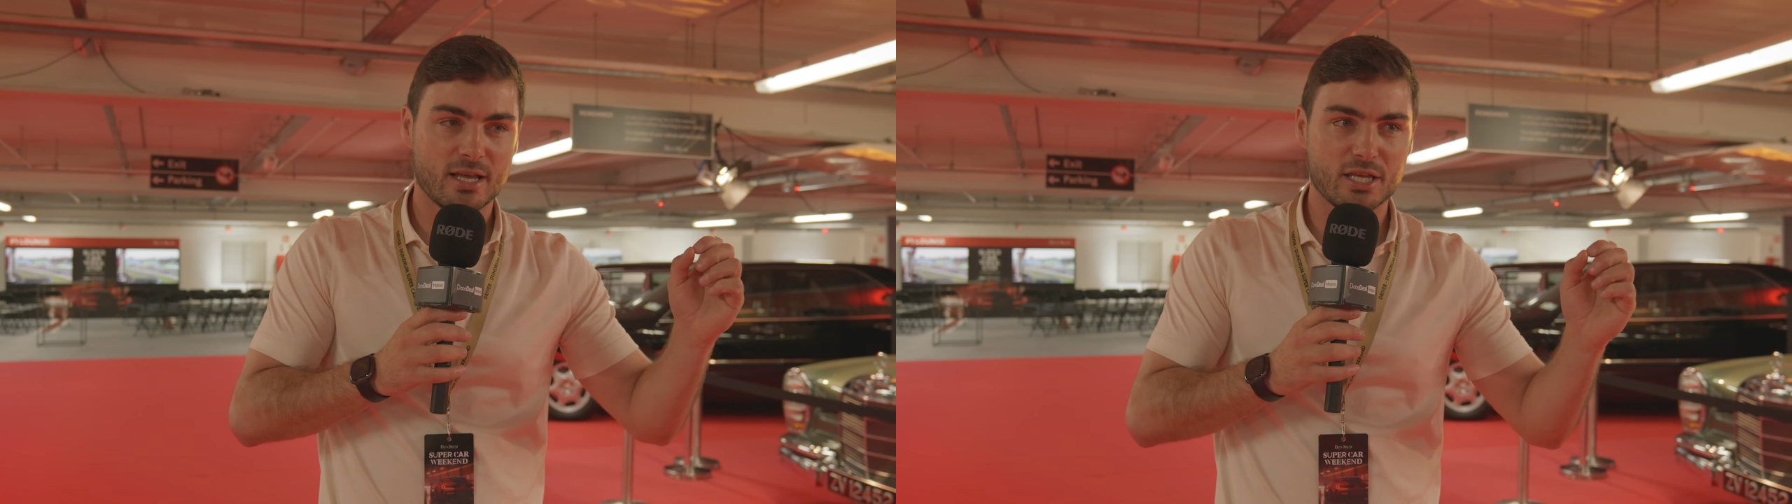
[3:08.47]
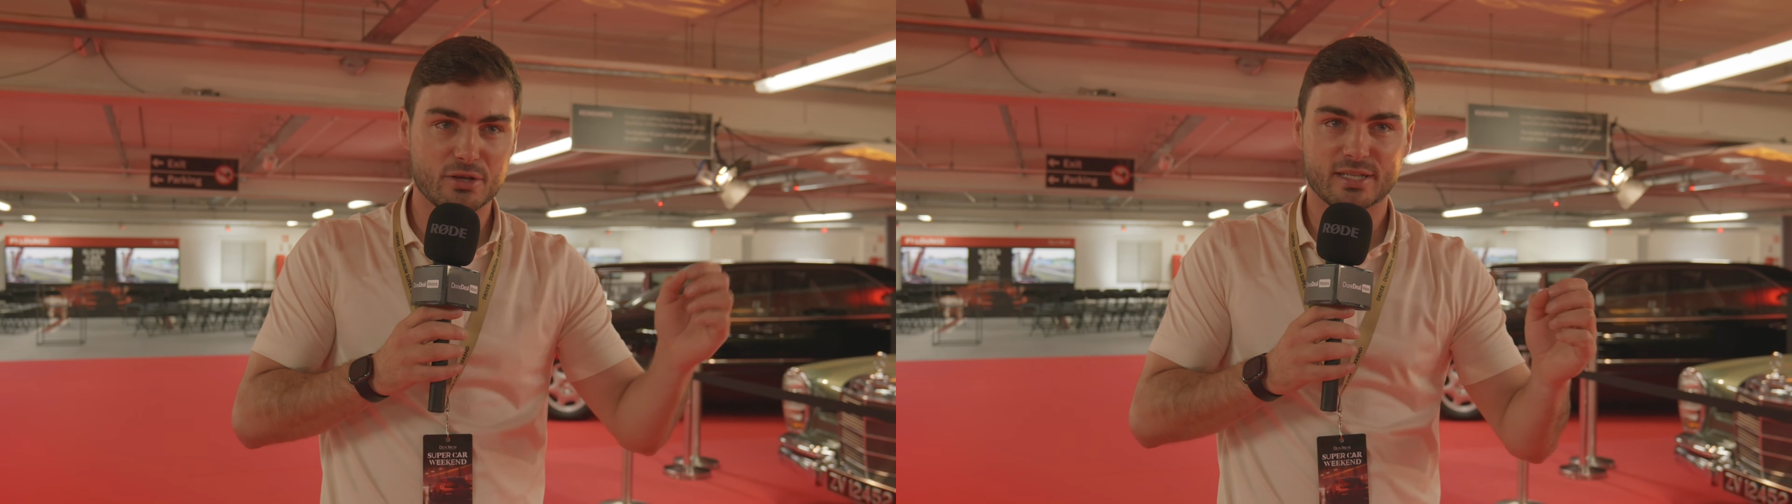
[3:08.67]

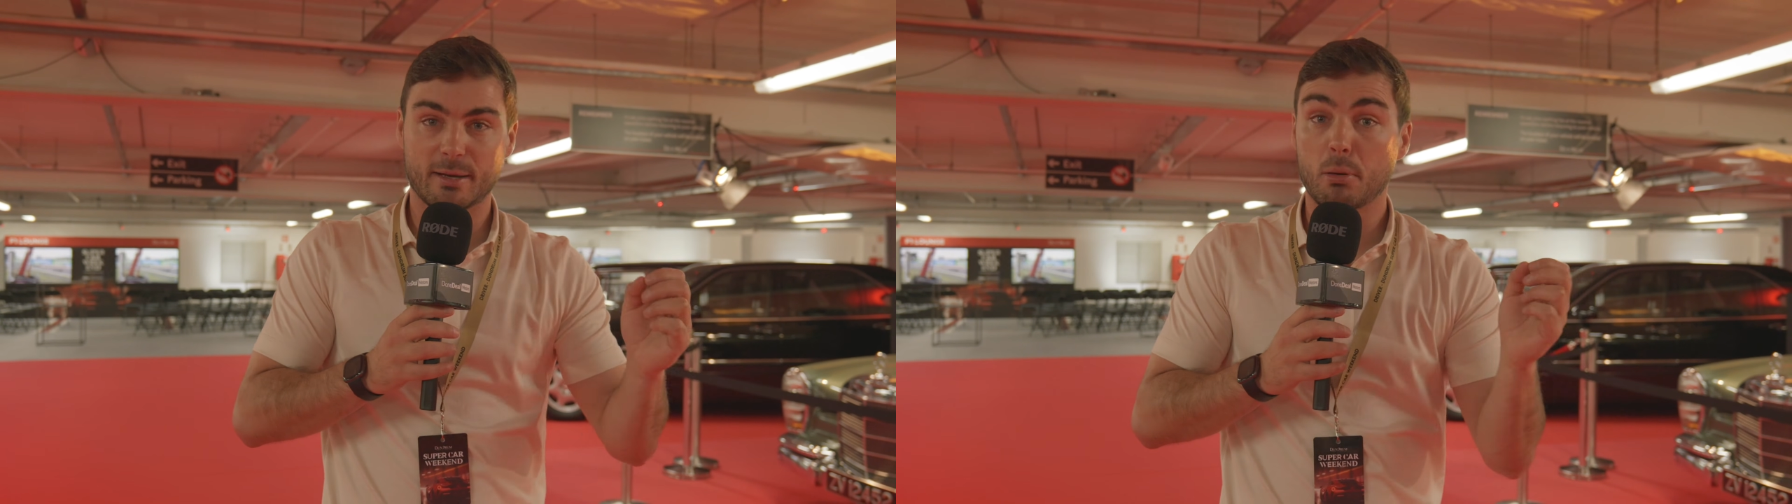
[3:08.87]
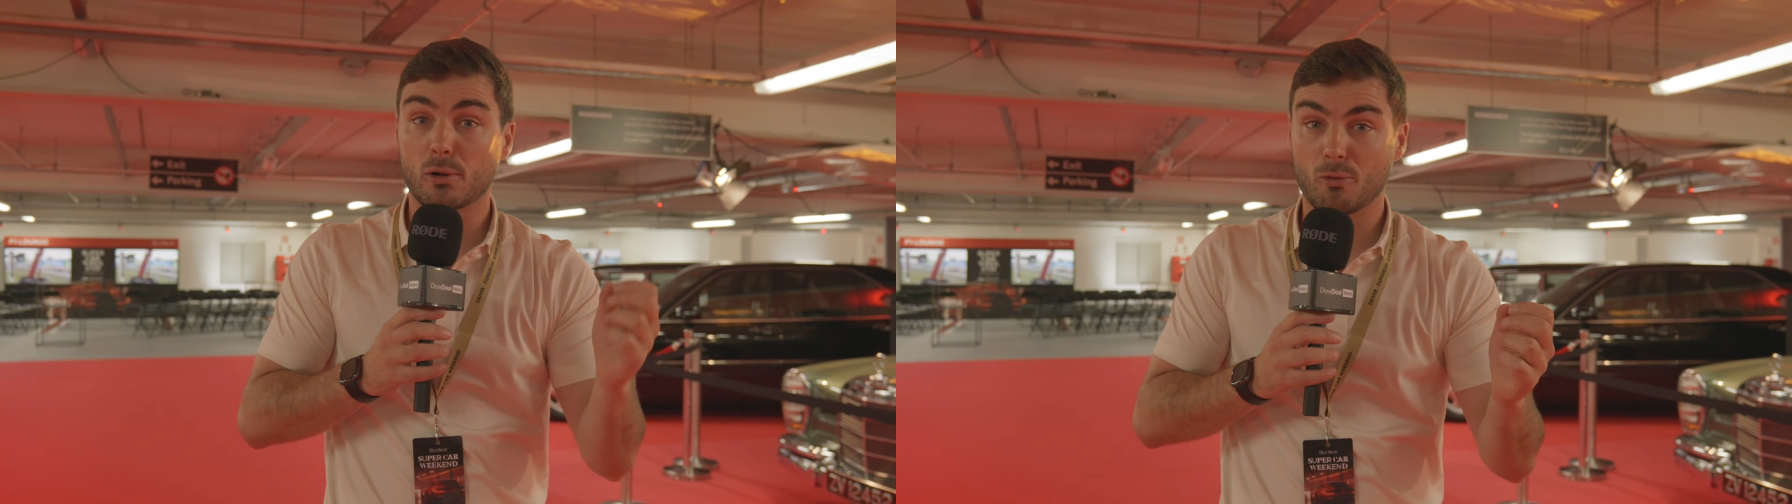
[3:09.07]
using a
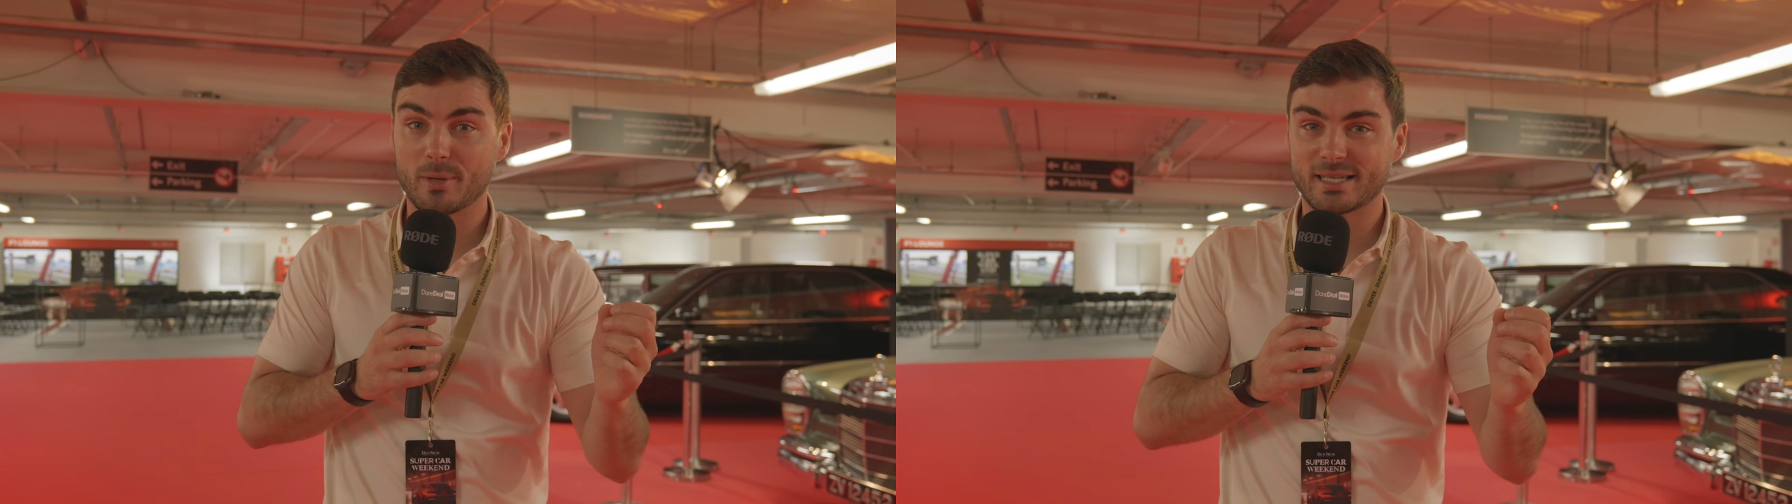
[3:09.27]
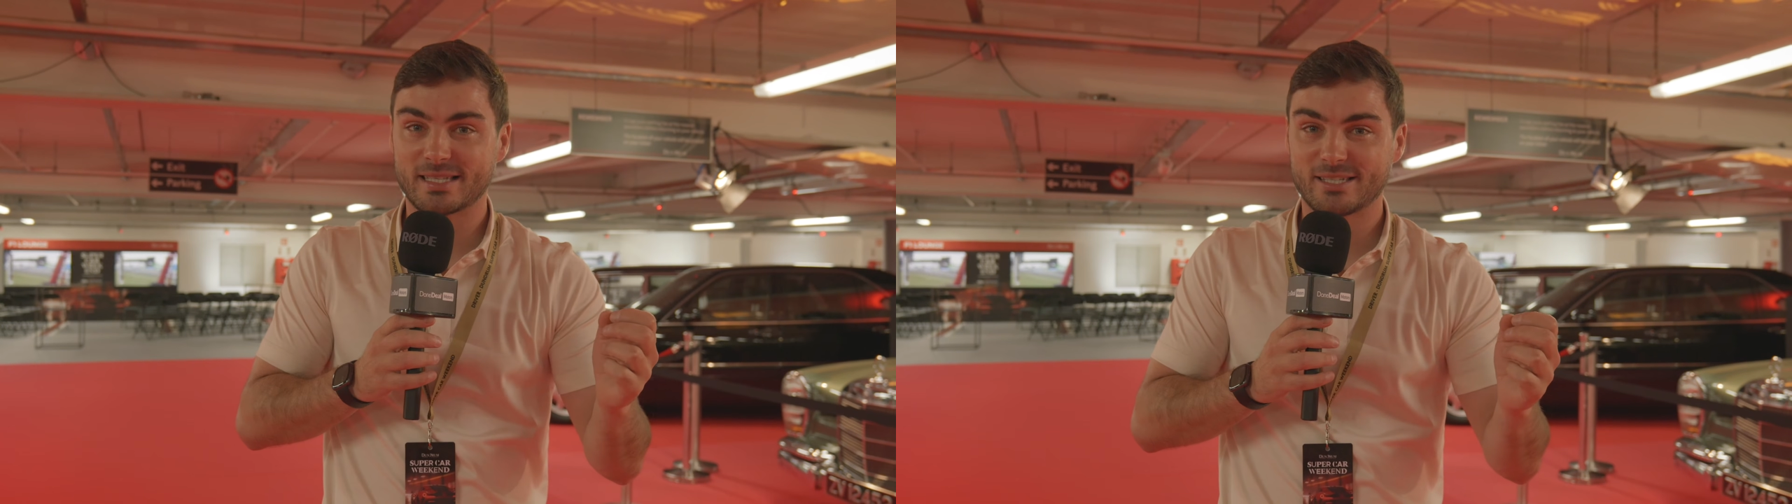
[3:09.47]

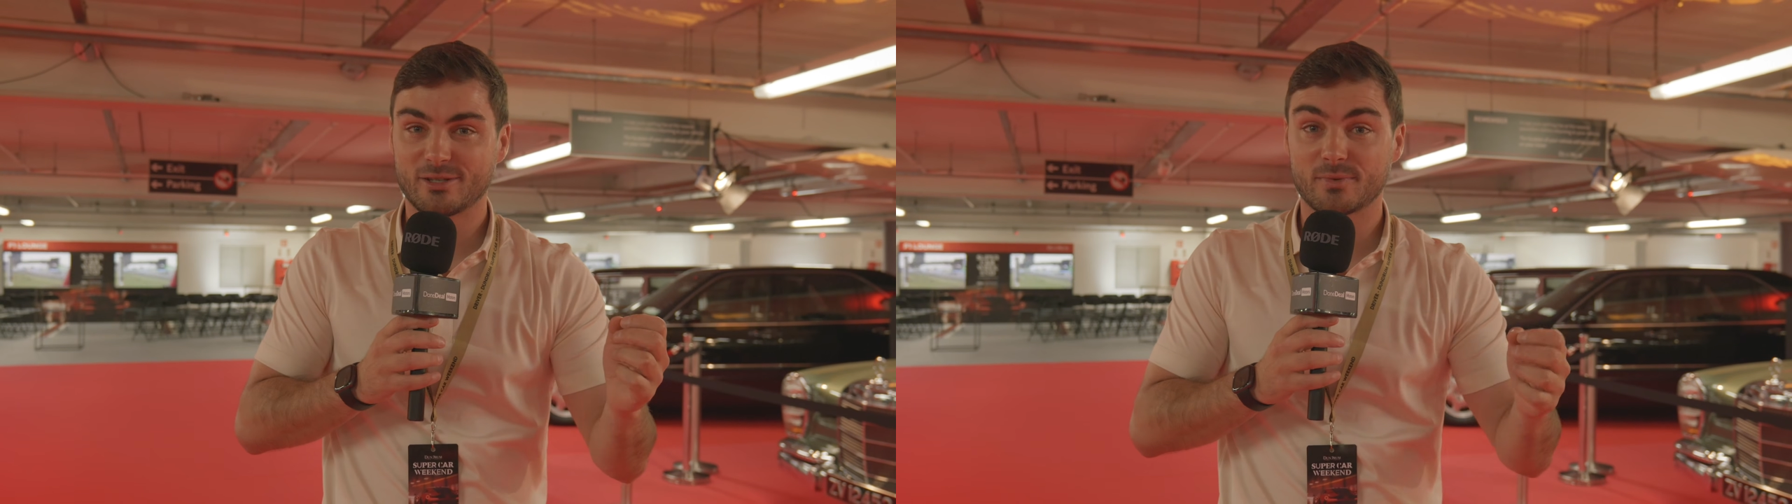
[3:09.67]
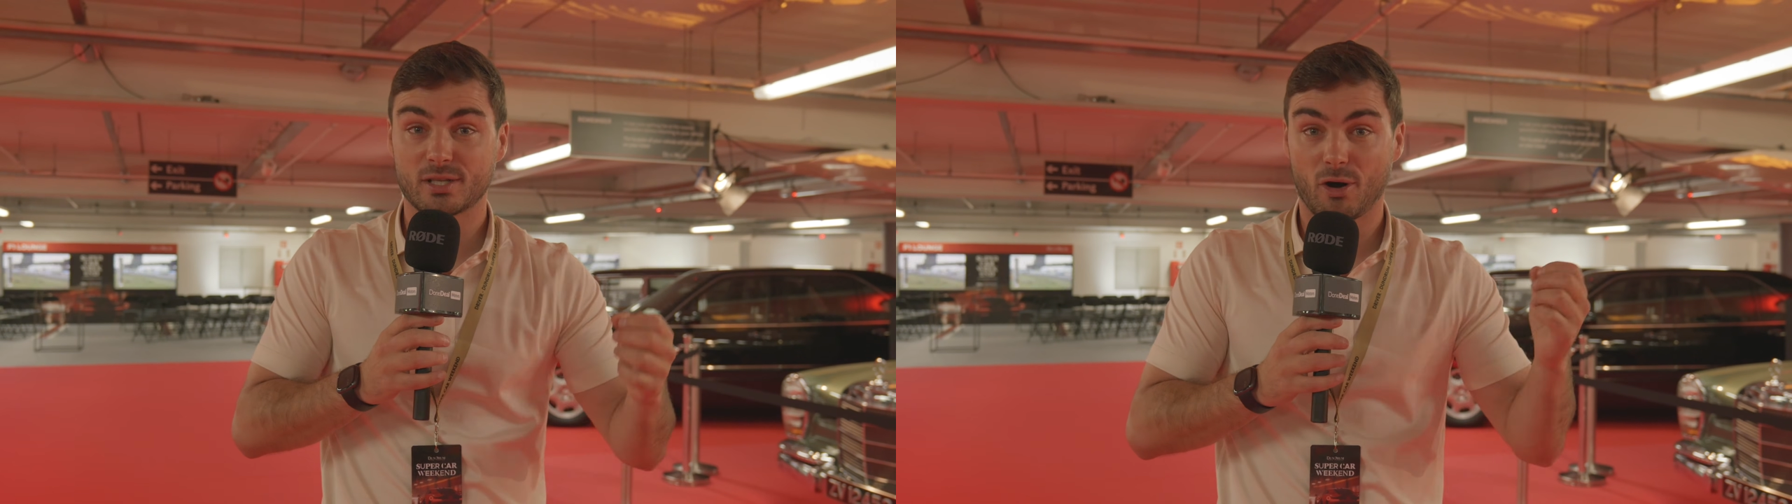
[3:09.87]
plumbing system, so